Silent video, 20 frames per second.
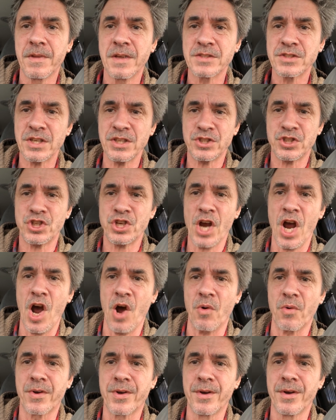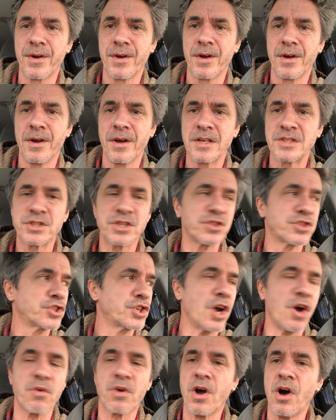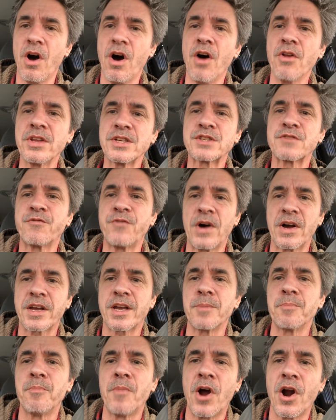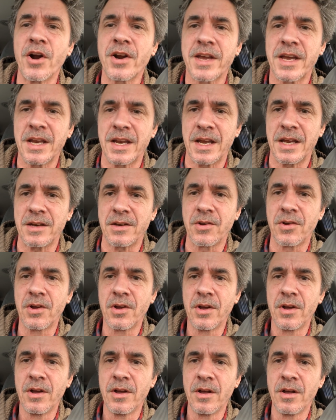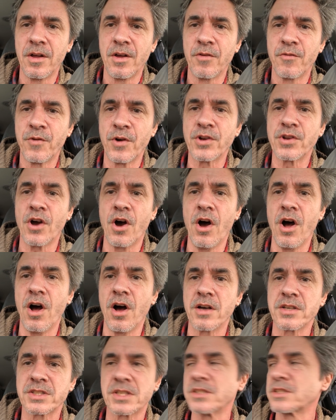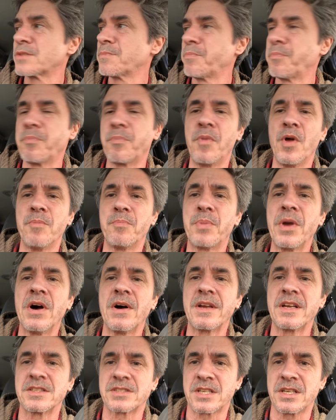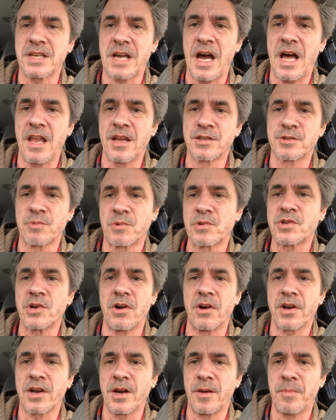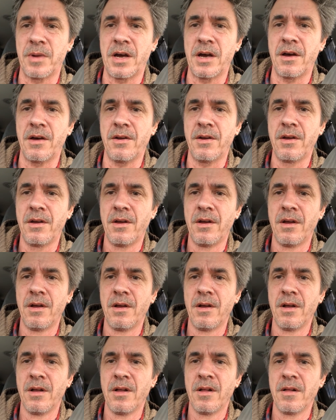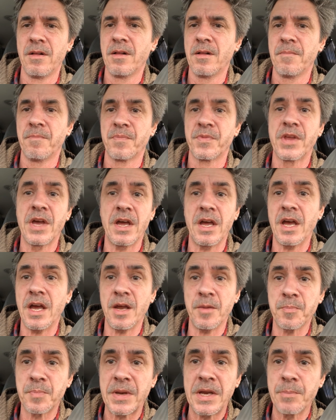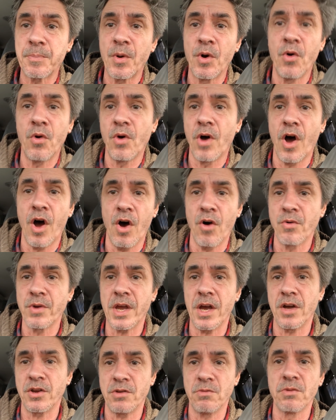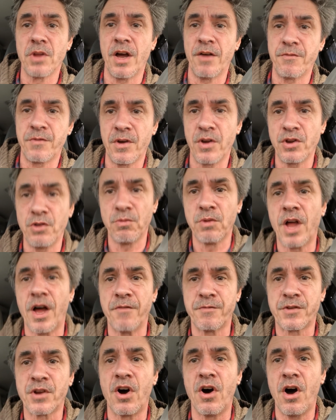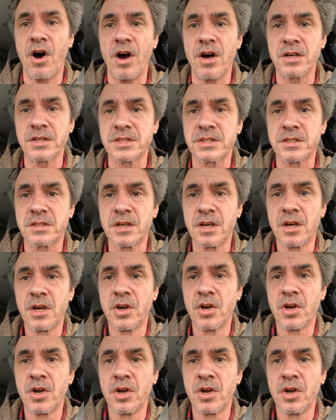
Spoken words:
It's a joke. It's a joke. All this fucking marketing for dogs. It's billions of dollars we're talking about. And people, oh yeah, you love dogs?